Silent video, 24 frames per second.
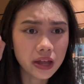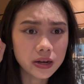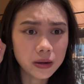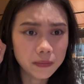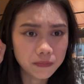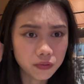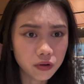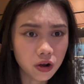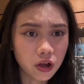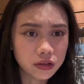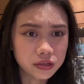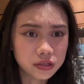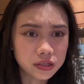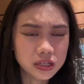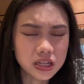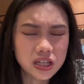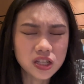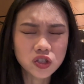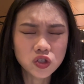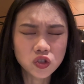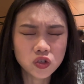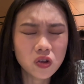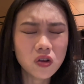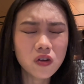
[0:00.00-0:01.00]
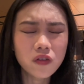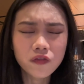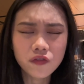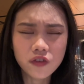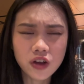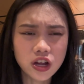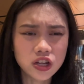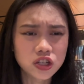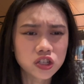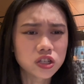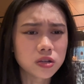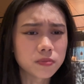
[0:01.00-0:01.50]
And the prawns. It's so
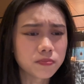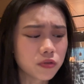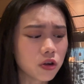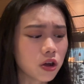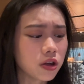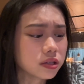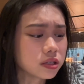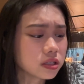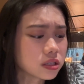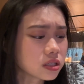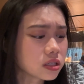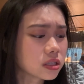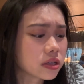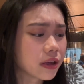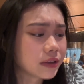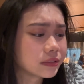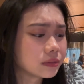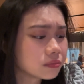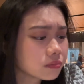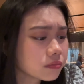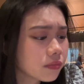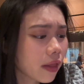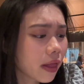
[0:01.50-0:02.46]
fresh, the prawns.